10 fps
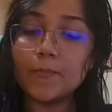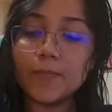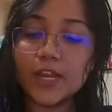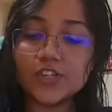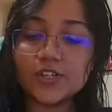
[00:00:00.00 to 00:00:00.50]

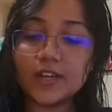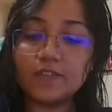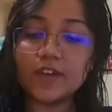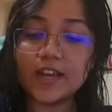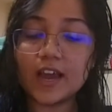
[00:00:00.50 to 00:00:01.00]
major,
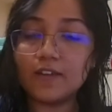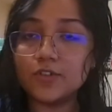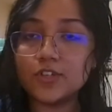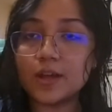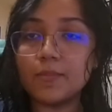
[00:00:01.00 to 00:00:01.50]
if I have
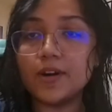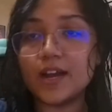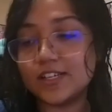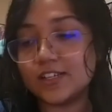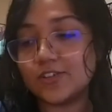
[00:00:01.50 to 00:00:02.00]
to
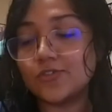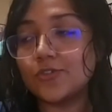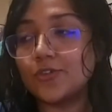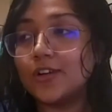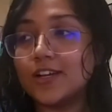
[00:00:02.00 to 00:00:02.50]
summarize this role,